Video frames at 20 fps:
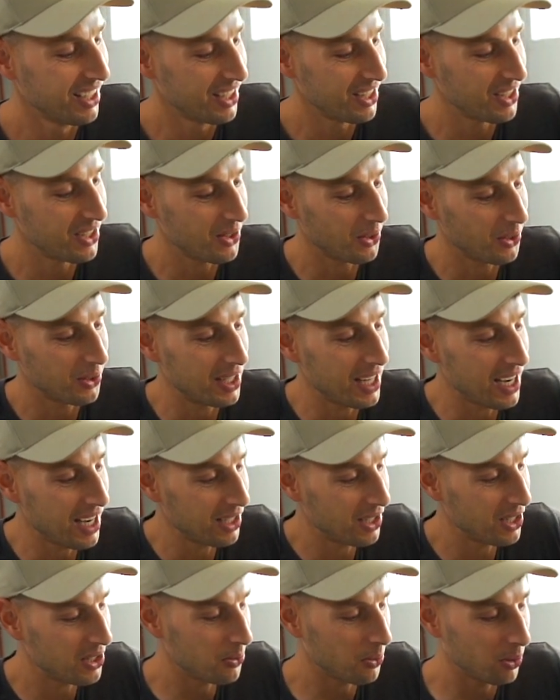So
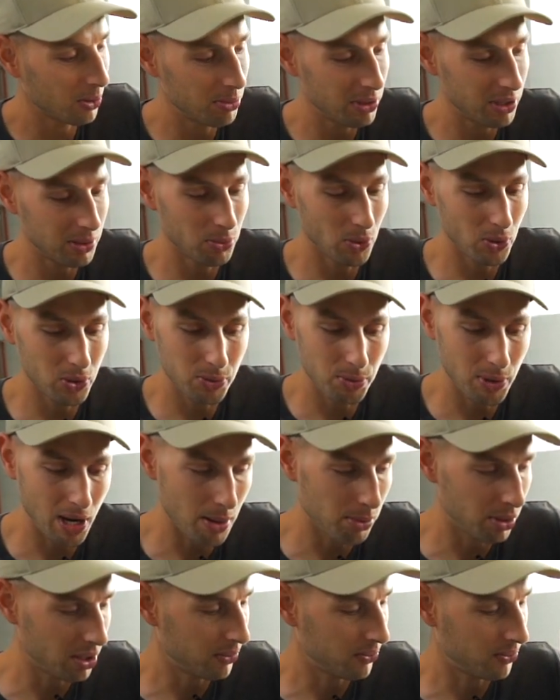then this will be most
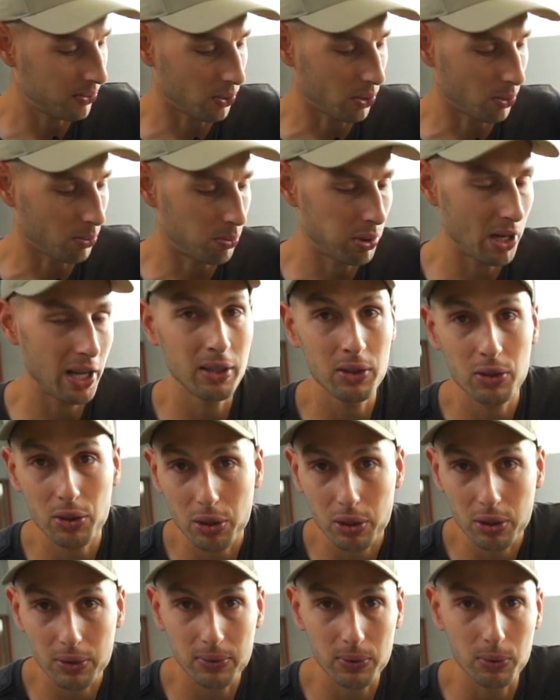probably for
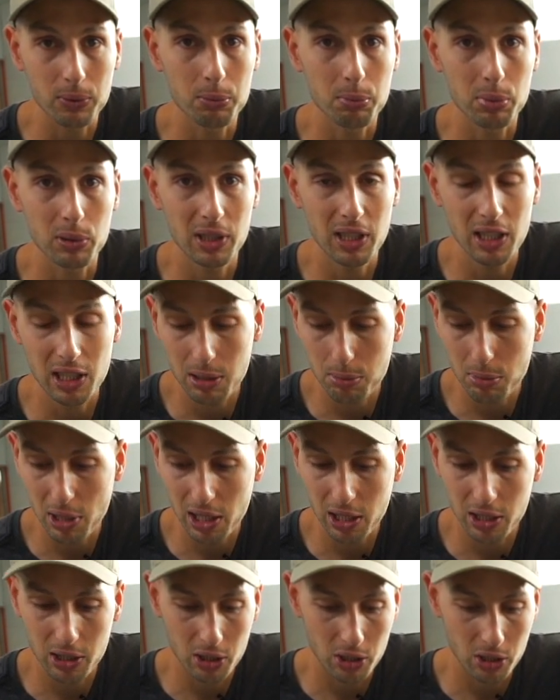blender, for panini
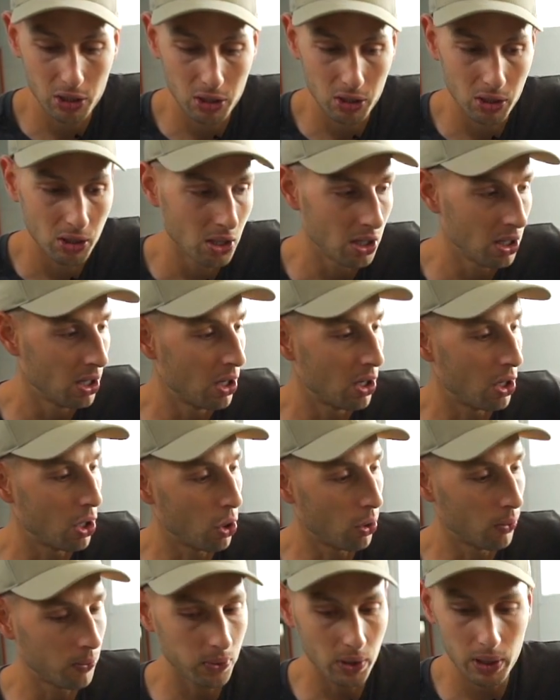maker.
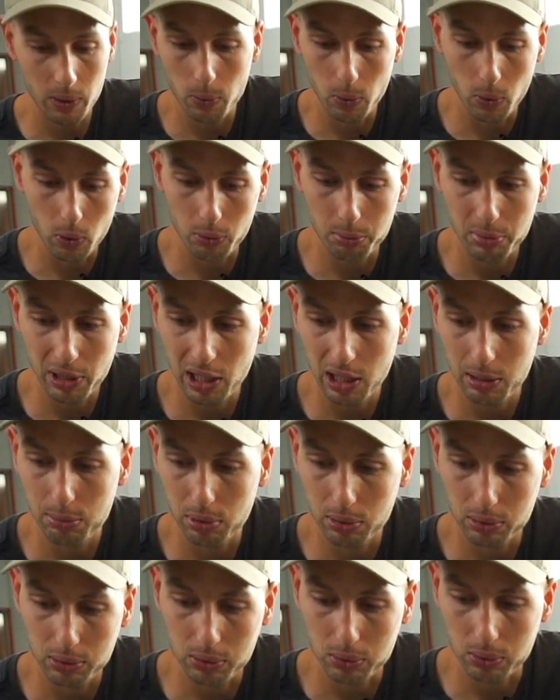Hopefully we'll be
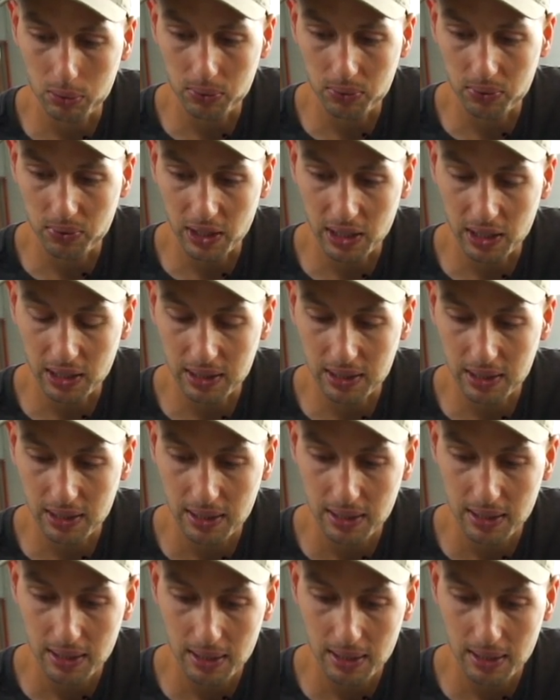able to fit